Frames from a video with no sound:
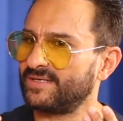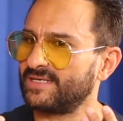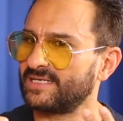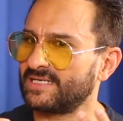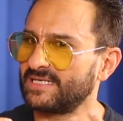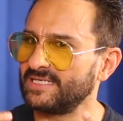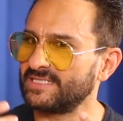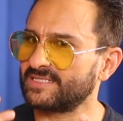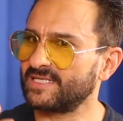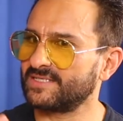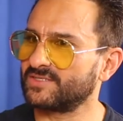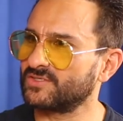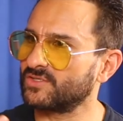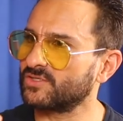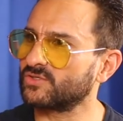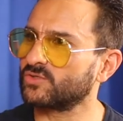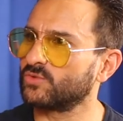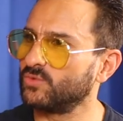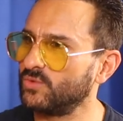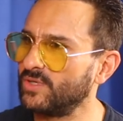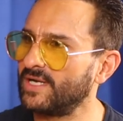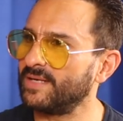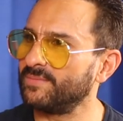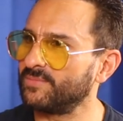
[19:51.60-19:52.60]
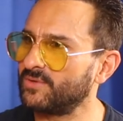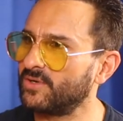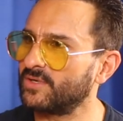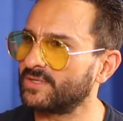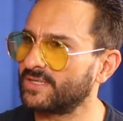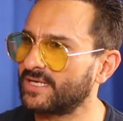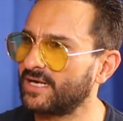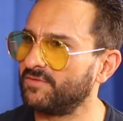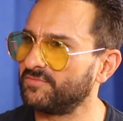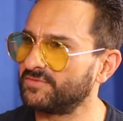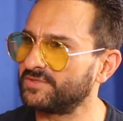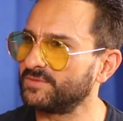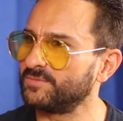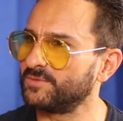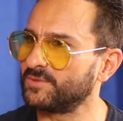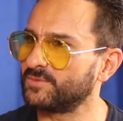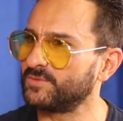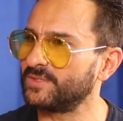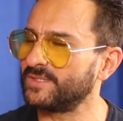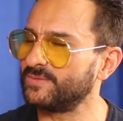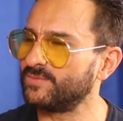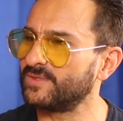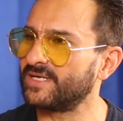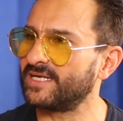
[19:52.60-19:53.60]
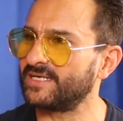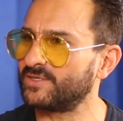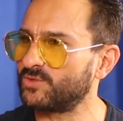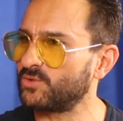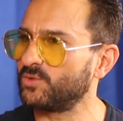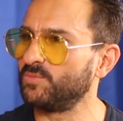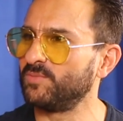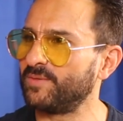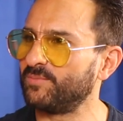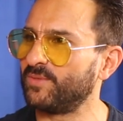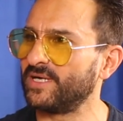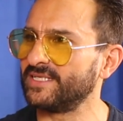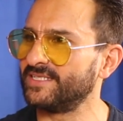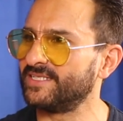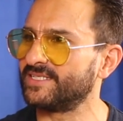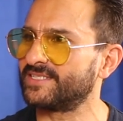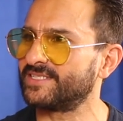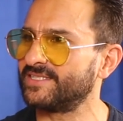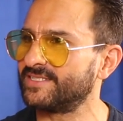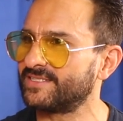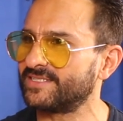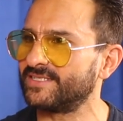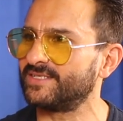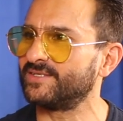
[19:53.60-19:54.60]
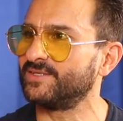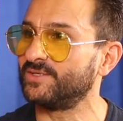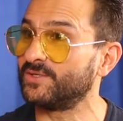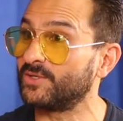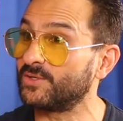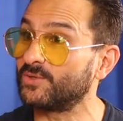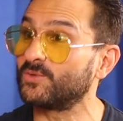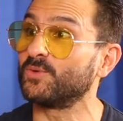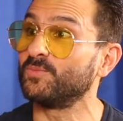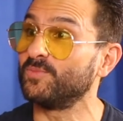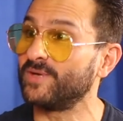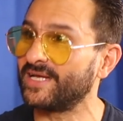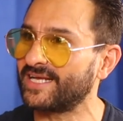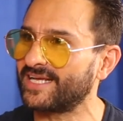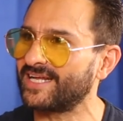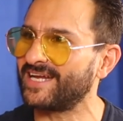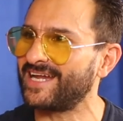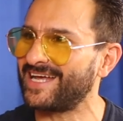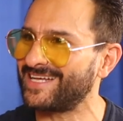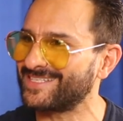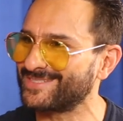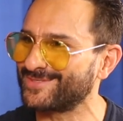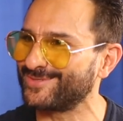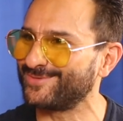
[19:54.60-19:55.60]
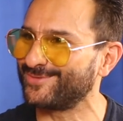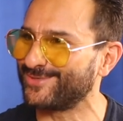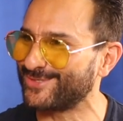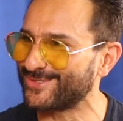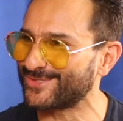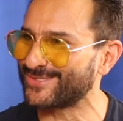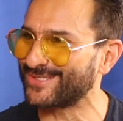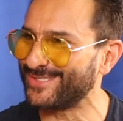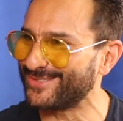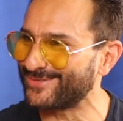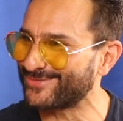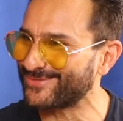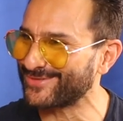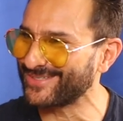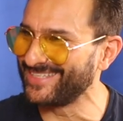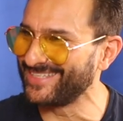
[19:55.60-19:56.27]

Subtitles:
at least that's a school I'm not comfortable with. When I told my mother, she said, you know, don't make an ass of yourself.